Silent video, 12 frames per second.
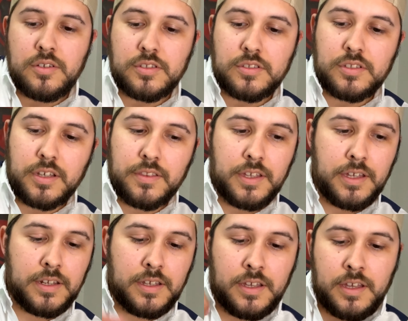just like that.
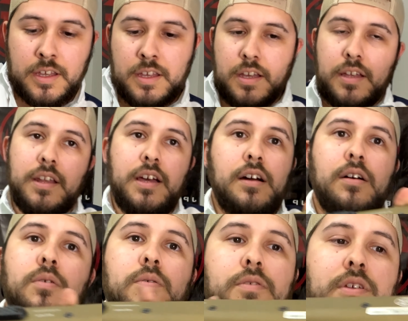And
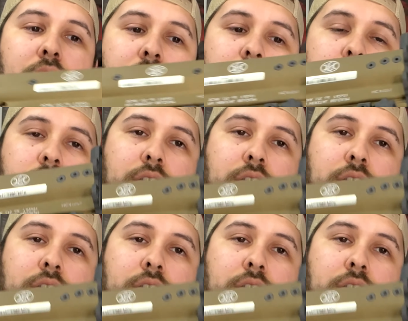now the